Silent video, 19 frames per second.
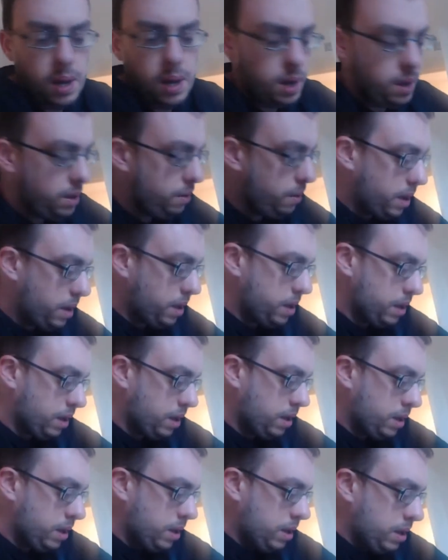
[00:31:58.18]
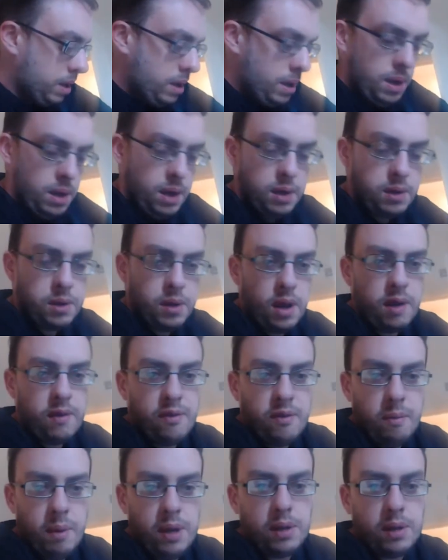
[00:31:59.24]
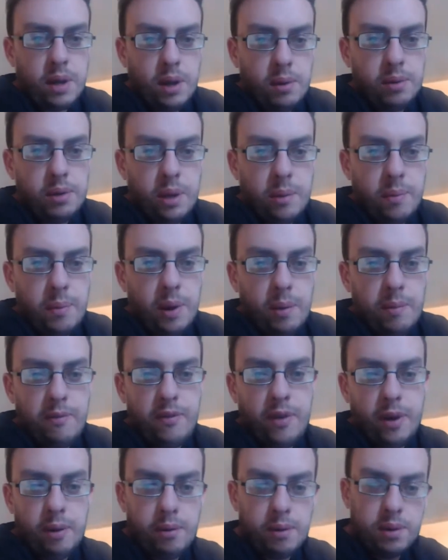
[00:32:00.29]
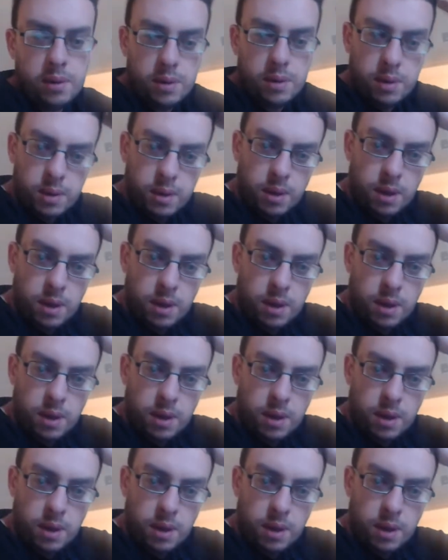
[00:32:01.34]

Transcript: Anyway, it's time for me to go to the pub, folks,